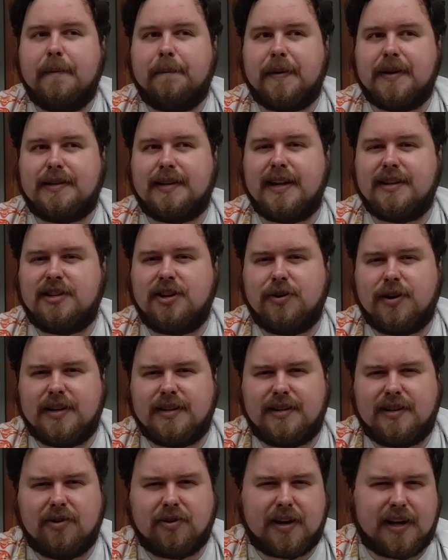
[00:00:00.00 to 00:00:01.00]
But since you
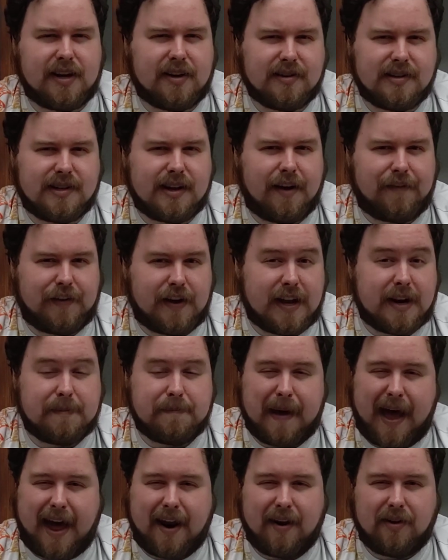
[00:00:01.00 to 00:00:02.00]
can still kill stuff
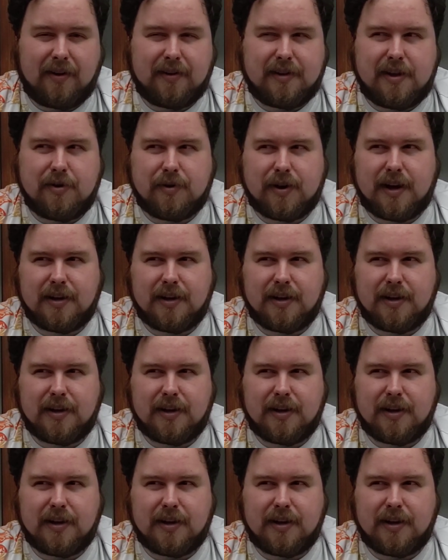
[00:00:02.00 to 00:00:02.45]
in battle, you